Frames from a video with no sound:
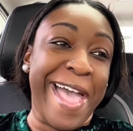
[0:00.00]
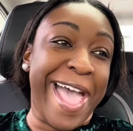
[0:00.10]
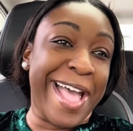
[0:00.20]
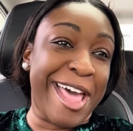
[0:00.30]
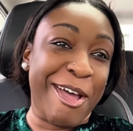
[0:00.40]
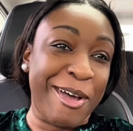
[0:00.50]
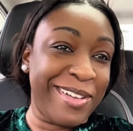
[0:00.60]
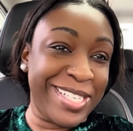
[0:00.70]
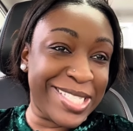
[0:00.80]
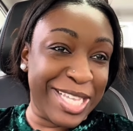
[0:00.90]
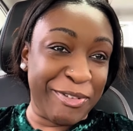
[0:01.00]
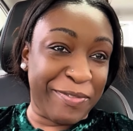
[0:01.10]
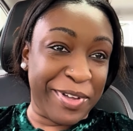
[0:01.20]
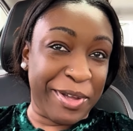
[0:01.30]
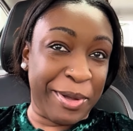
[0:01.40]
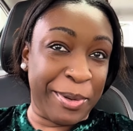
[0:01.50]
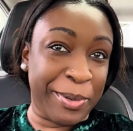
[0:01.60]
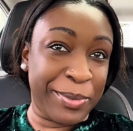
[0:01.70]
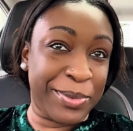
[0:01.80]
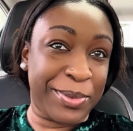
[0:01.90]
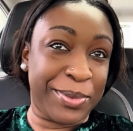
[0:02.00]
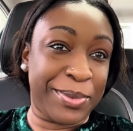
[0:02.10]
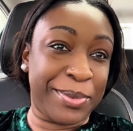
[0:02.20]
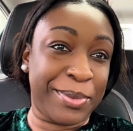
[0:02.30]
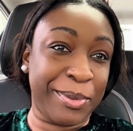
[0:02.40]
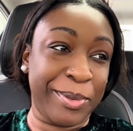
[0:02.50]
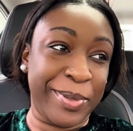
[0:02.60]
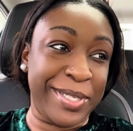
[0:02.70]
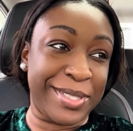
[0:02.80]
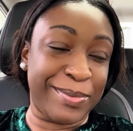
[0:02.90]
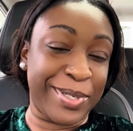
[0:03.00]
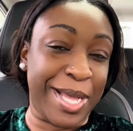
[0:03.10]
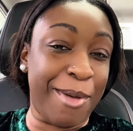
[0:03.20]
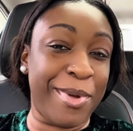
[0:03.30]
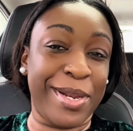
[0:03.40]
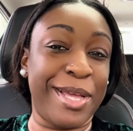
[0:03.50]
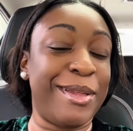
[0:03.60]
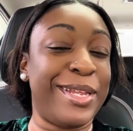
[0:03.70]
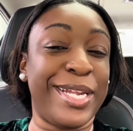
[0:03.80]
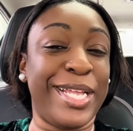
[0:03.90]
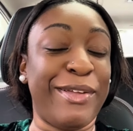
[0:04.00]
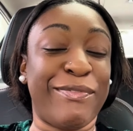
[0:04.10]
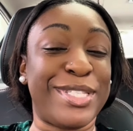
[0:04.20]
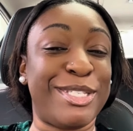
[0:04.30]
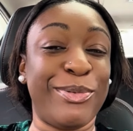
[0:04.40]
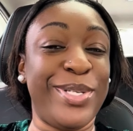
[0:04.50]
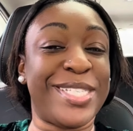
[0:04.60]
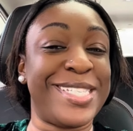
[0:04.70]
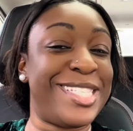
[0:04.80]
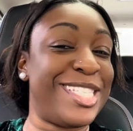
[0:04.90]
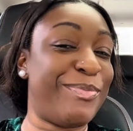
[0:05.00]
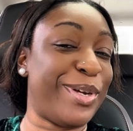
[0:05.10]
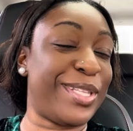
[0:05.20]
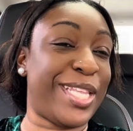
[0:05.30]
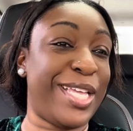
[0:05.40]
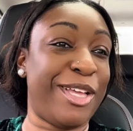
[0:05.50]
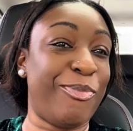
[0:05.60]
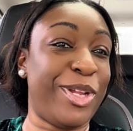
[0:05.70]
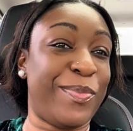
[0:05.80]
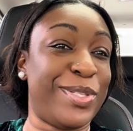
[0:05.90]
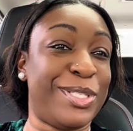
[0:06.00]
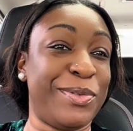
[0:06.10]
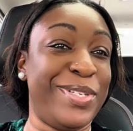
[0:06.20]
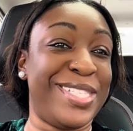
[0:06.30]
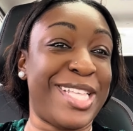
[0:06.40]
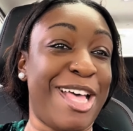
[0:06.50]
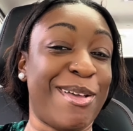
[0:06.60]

I gotta hold this in for a whole three weeks. Well, I'm only holding it in for two weeks because his birthday coming up in two weeks.